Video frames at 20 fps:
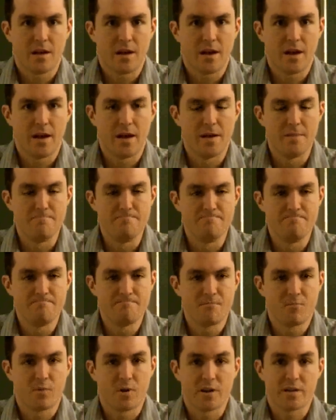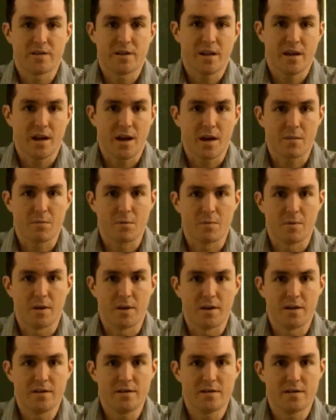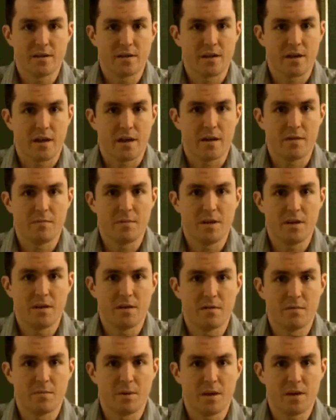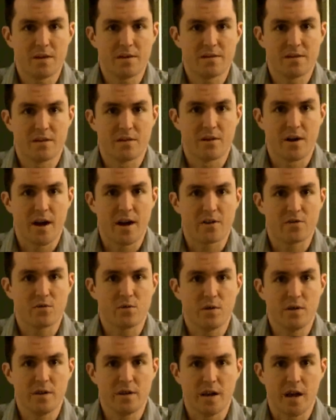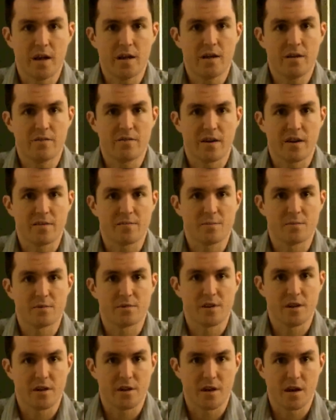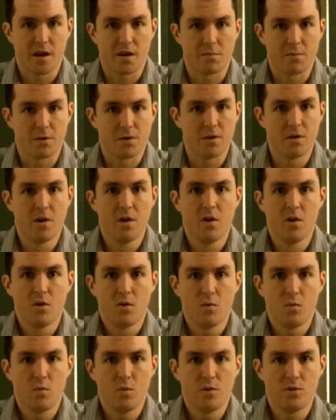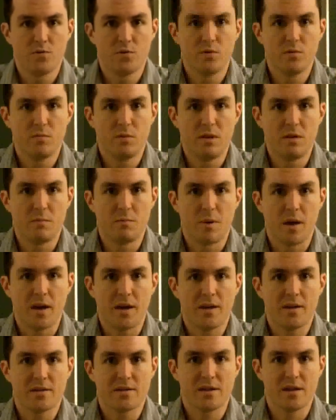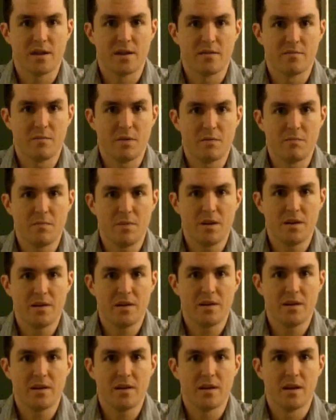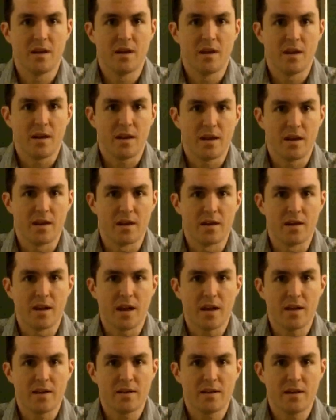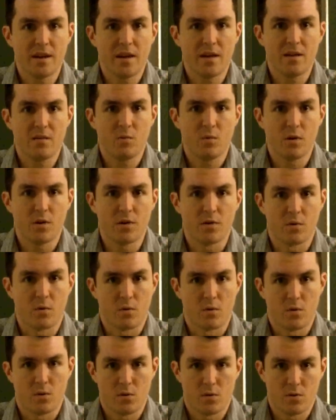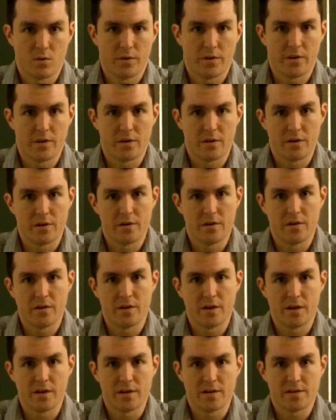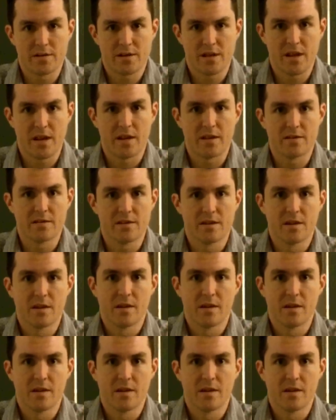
When I say copper pennies, I mean pennies that are actually 95% copper, which would be pennies that have been minted in 1981 or earlier in the United States.